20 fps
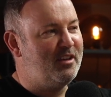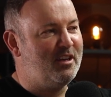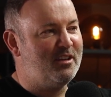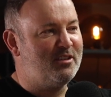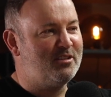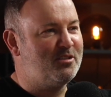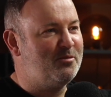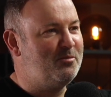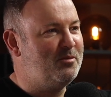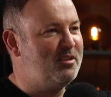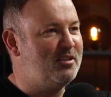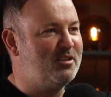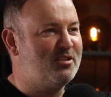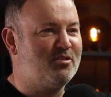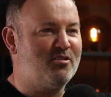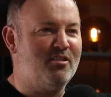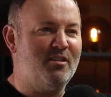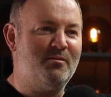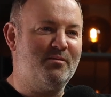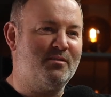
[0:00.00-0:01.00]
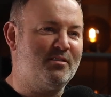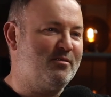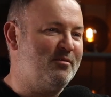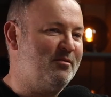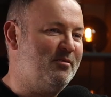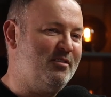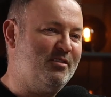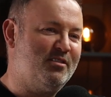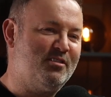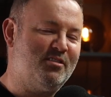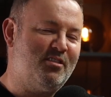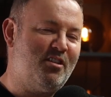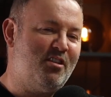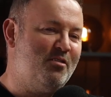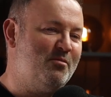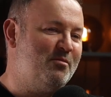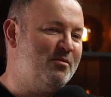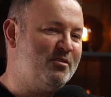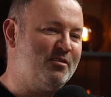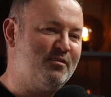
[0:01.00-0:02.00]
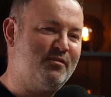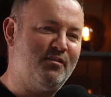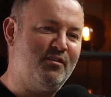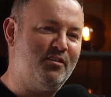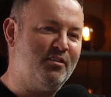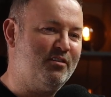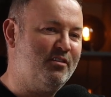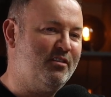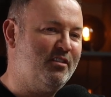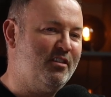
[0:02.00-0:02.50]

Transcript: Some of the trips, so much fun.